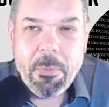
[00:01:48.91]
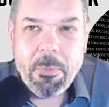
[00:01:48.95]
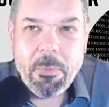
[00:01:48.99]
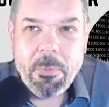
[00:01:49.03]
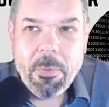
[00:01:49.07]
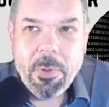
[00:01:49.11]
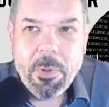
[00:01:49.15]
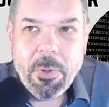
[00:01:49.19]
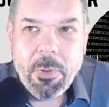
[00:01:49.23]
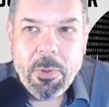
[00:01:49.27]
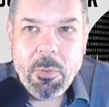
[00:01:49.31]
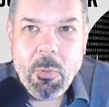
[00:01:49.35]

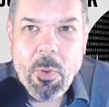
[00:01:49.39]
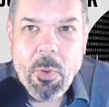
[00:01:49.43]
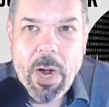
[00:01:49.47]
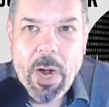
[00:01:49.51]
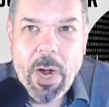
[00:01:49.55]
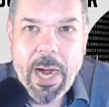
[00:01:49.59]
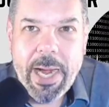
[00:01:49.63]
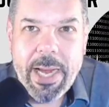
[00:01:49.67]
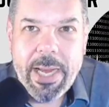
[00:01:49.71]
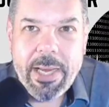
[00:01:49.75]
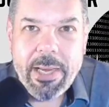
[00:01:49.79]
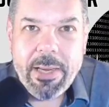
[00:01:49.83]
really
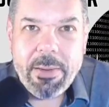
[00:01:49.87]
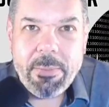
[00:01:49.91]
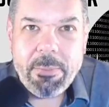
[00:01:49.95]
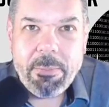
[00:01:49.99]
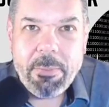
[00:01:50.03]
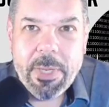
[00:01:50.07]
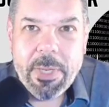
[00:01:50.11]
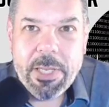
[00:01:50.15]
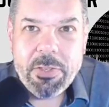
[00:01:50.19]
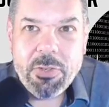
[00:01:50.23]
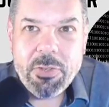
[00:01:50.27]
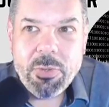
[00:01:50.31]
why
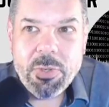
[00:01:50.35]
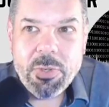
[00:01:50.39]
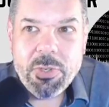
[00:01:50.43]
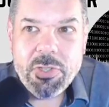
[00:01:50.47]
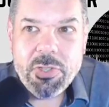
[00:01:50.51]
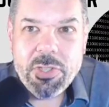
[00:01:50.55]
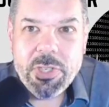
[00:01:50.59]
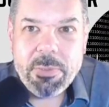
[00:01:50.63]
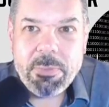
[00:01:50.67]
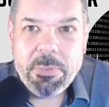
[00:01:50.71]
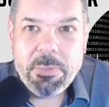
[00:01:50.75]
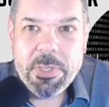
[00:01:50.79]

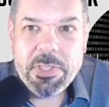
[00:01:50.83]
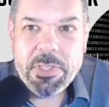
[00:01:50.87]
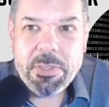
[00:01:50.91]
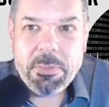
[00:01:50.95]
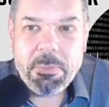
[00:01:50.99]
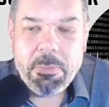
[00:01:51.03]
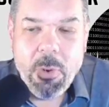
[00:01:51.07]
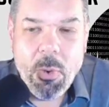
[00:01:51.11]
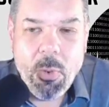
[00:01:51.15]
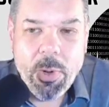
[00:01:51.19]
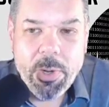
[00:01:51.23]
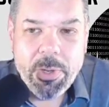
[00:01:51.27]
mentorship is
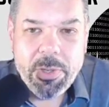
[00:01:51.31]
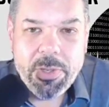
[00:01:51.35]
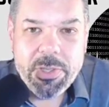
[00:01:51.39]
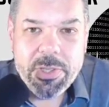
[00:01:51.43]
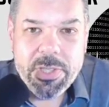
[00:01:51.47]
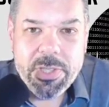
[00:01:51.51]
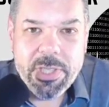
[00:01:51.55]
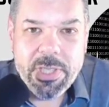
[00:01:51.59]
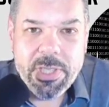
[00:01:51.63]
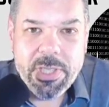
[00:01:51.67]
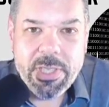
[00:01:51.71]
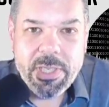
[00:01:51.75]

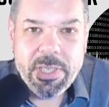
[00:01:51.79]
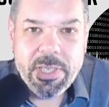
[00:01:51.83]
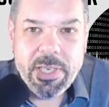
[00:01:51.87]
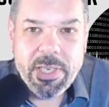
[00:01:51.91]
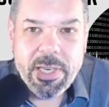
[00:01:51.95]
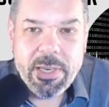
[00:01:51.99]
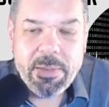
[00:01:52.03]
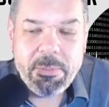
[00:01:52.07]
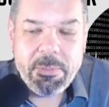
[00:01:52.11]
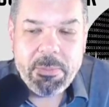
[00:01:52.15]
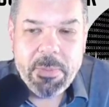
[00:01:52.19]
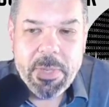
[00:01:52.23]
important,
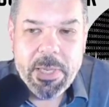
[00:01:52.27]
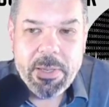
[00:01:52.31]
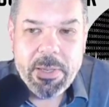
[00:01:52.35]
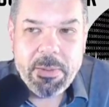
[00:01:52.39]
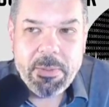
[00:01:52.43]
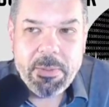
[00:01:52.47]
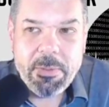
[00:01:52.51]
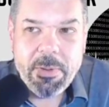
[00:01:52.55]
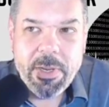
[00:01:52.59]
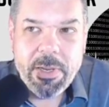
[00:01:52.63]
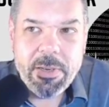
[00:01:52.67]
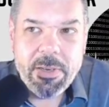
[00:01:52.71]

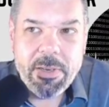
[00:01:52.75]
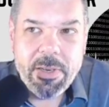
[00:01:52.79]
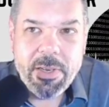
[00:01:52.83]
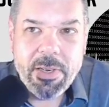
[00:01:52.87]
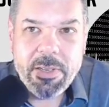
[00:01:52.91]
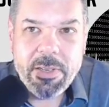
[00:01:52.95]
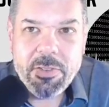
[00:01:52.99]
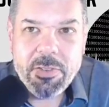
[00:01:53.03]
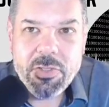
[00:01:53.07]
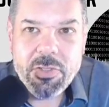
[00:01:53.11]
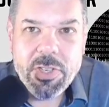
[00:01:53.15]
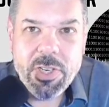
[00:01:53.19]

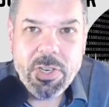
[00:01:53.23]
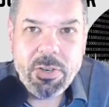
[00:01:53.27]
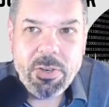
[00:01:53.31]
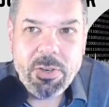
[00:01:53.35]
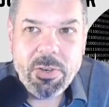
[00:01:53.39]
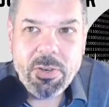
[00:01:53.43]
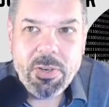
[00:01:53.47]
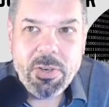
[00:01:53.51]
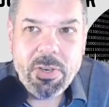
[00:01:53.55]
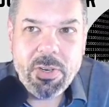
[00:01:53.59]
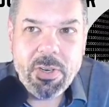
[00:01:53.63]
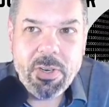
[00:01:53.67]
and
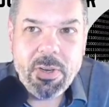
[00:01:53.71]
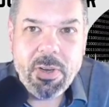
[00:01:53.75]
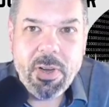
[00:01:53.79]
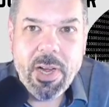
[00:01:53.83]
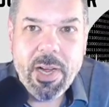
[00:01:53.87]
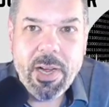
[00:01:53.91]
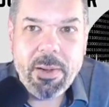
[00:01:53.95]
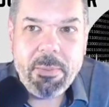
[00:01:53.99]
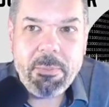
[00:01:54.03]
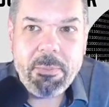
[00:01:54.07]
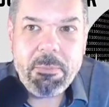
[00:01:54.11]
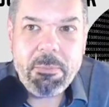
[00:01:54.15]
share
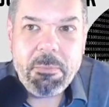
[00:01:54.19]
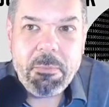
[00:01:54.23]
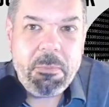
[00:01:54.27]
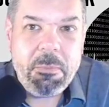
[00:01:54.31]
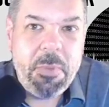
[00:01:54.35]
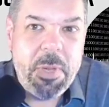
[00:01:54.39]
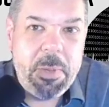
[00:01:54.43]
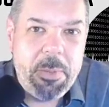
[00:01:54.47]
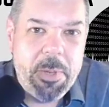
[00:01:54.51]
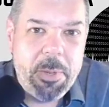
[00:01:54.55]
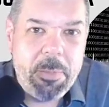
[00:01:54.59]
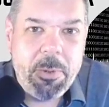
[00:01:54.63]

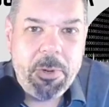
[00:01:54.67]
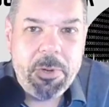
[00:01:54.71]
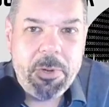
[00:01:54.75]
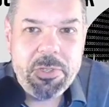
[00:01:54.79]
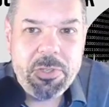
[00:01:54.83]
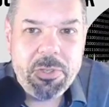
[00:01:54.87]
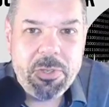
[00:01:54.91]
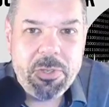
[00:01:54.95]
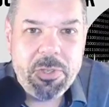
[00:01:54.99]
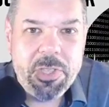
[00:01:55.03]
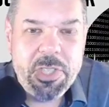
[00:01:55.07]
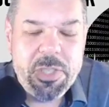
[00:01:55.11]
maybe a
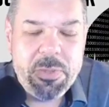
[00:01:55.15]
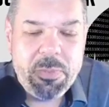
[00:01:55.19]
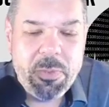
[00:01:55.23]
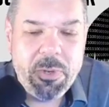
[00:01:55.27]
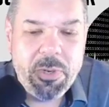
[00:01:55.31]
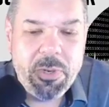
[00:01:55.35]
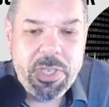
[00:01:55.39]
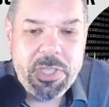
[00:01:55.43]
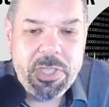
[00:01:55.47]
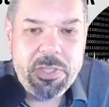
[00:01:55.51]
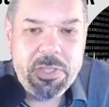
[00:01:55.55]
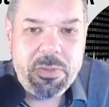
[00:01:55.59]
personal
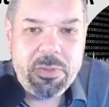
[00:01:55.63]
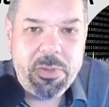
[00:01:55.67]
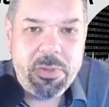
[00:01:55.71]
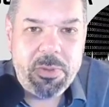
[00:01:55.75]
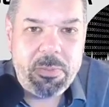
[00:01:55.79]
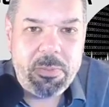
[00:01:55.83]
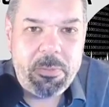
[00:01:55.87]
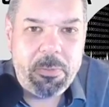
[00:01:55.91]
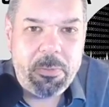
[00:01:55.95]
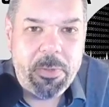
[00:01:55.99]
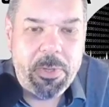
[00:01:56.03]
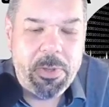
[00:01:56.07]
experience
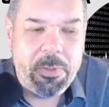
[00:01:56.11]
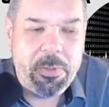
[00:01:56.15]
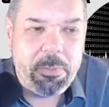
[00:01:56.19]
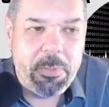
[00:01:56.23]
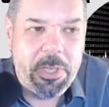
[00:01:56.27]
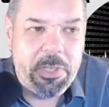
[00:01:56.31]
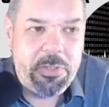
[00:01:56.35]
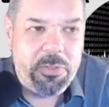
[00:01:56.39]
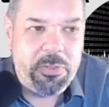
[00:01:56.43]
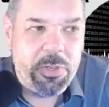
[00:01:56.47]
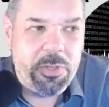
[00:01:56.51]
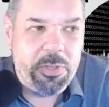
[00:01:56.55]
with
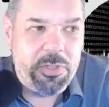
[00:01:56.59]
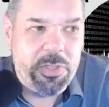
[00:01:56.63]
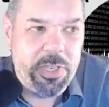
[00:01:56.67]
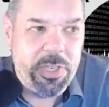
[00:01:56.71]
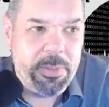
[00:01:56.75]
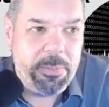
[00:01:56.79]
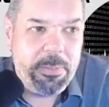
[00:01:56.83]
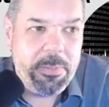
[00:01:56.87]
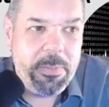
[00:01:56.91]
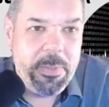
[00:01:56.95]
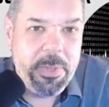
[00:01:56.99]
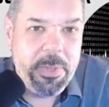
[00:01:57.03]
mentorship.